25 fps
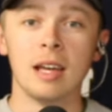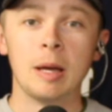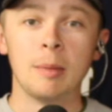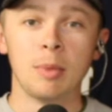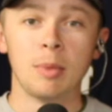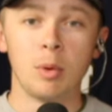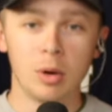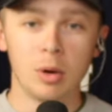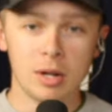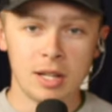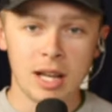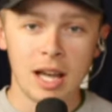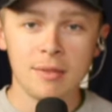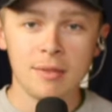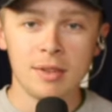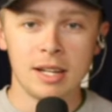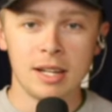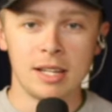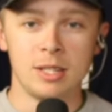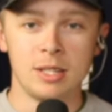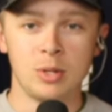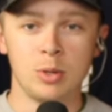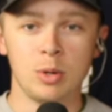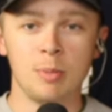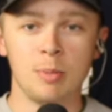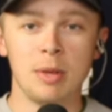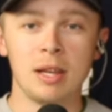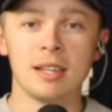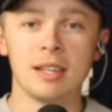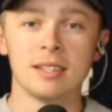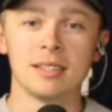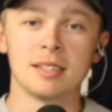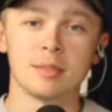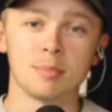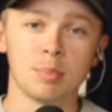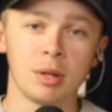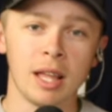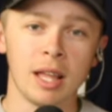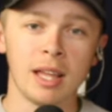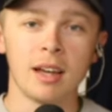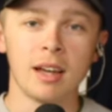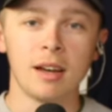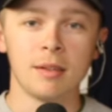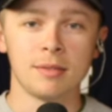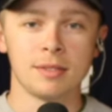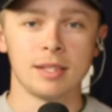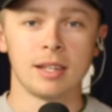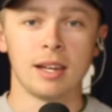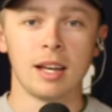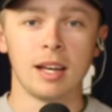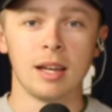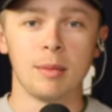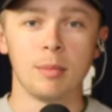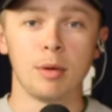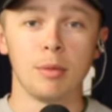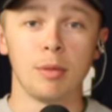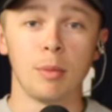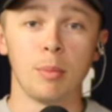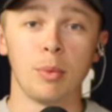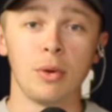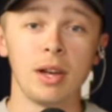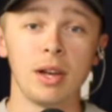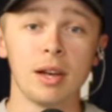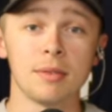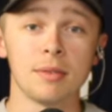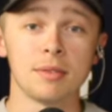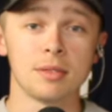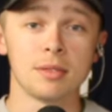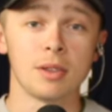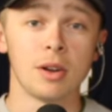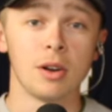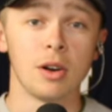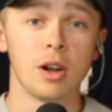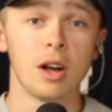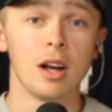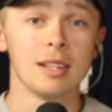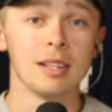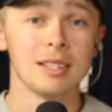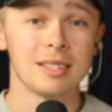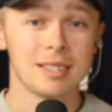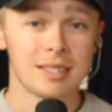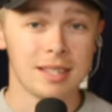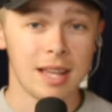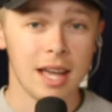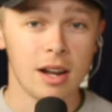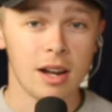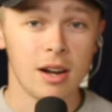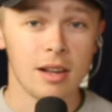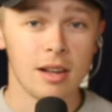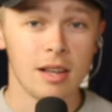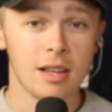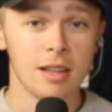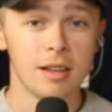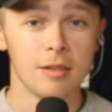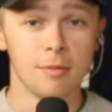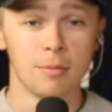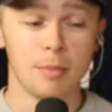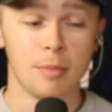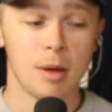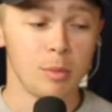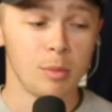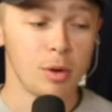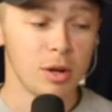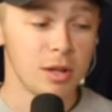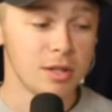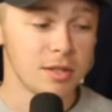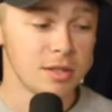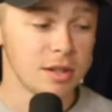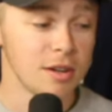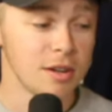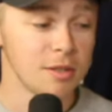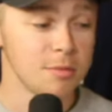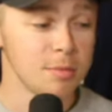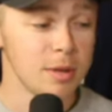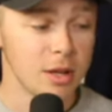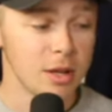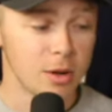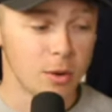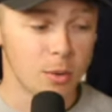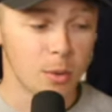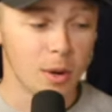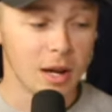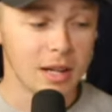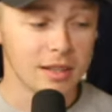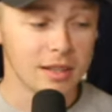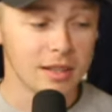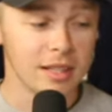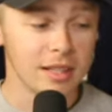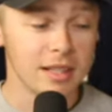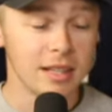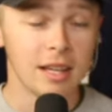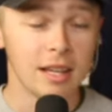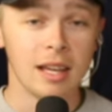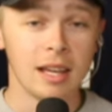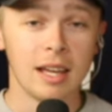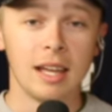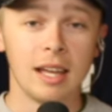But we're diving into it because it's playoff time. The playoffs start on Saturday, if memory serves me correctly.